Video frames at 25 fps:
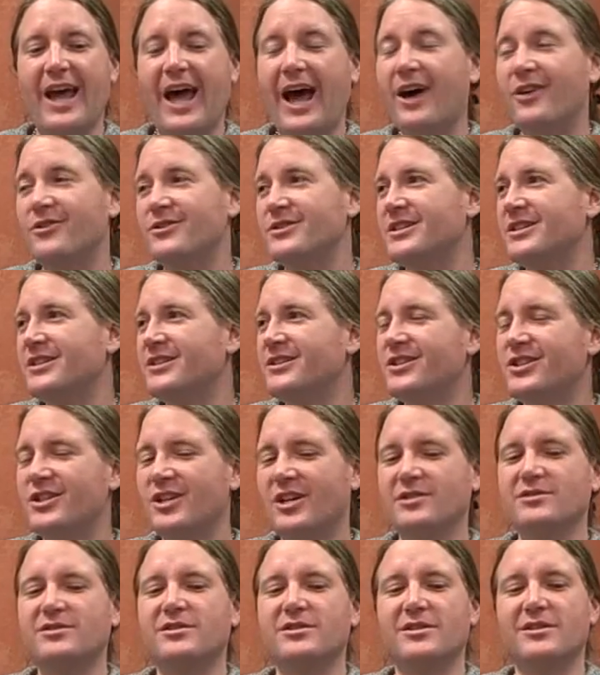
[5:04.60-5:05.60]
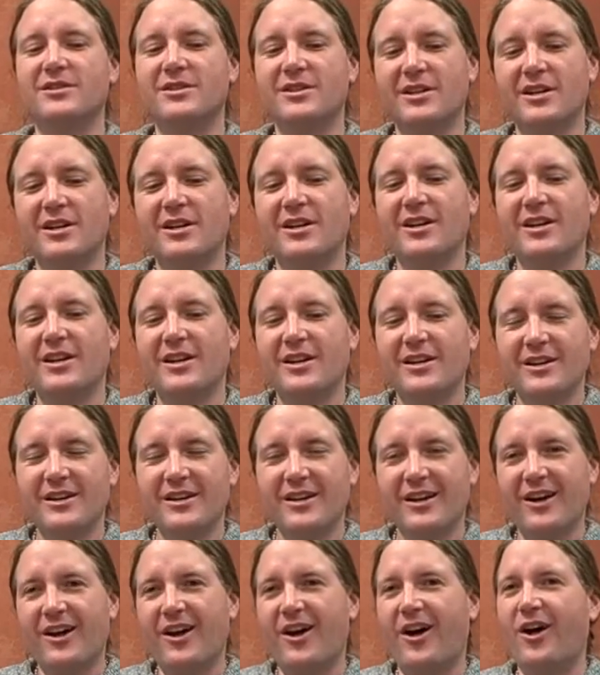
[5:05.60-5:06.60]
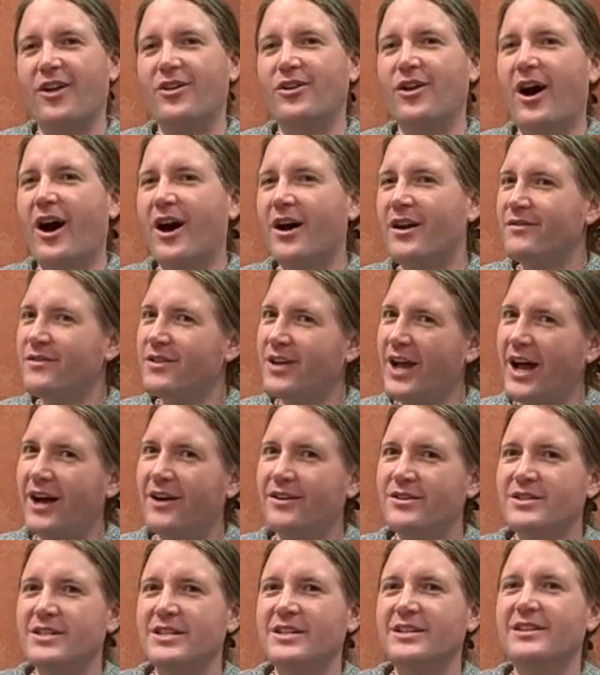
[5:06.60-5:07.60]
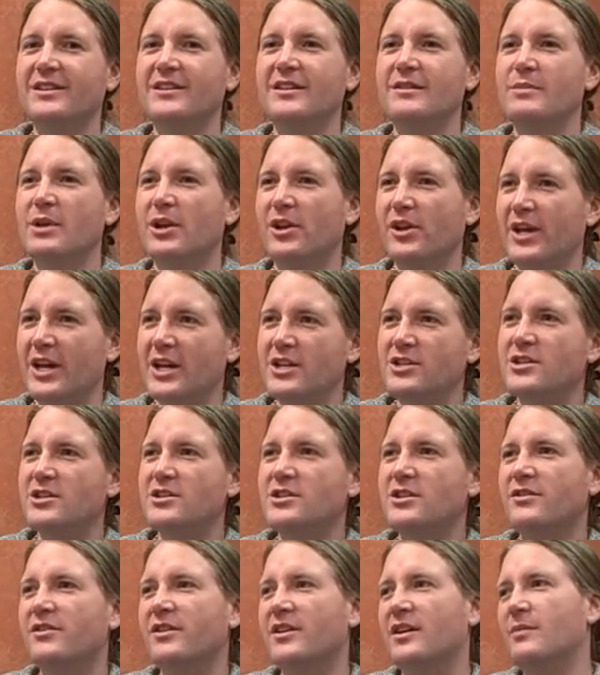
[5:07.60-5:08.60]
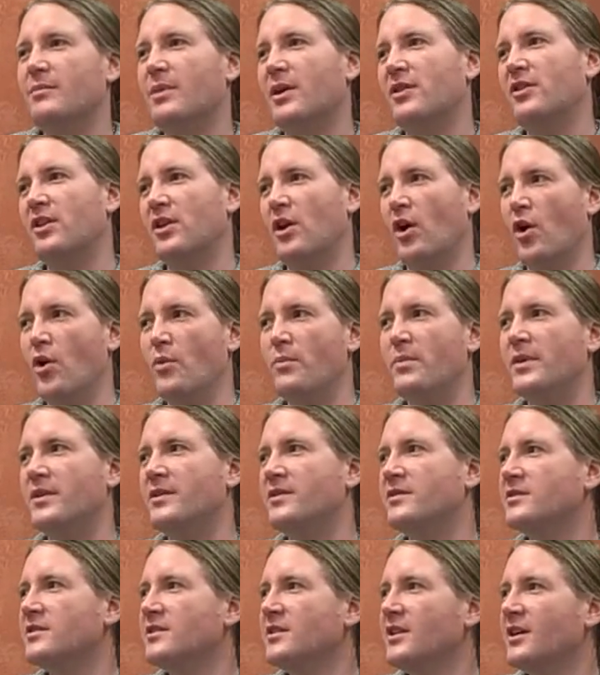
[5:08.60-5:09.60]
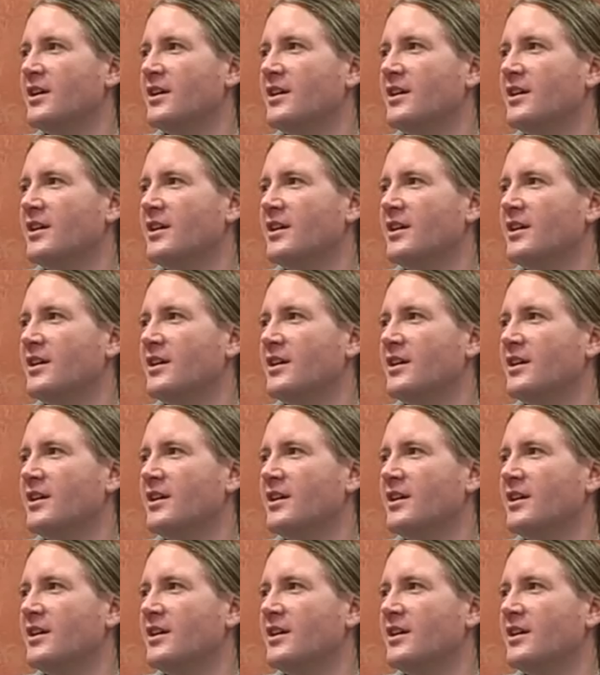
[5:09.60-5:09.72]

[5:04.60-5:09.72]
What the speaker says: housing and shelter. A lot of the housing in the Middle Ages, you think about the open,